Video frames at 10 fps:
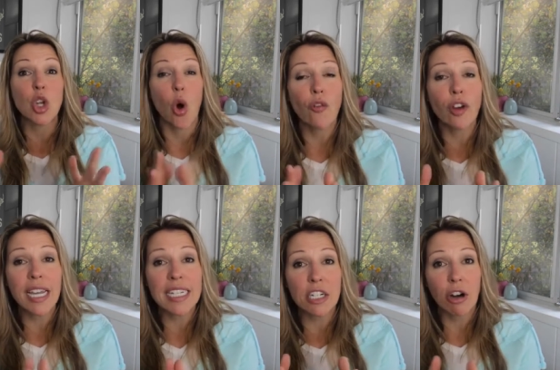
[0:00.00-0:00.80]
don't
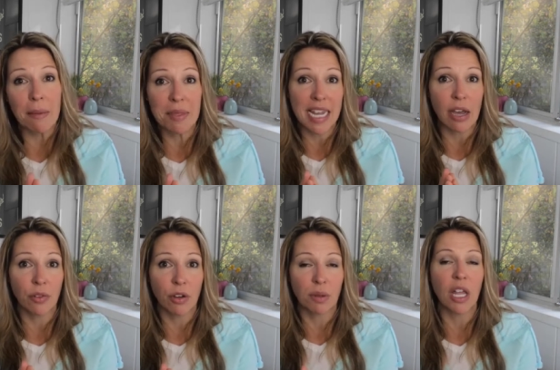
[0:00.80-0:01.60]
forget to grab the
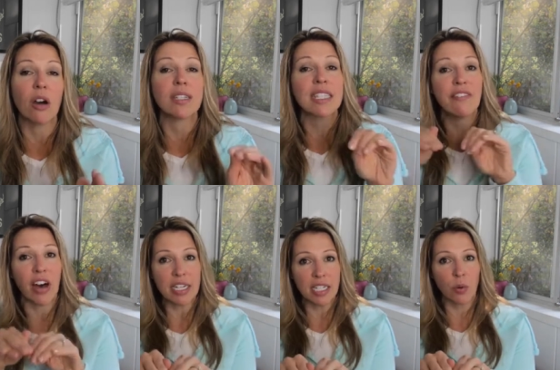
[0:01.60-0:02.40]
download below. It's the
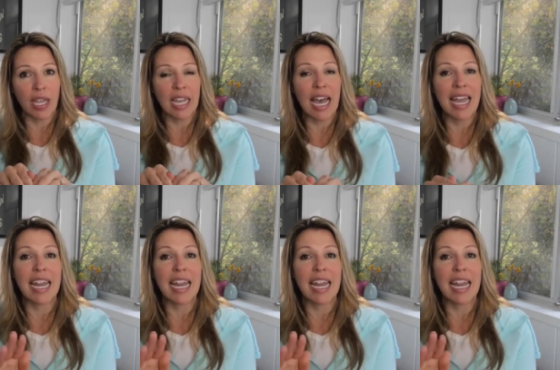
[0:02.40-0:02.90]
Vata Quick Guide.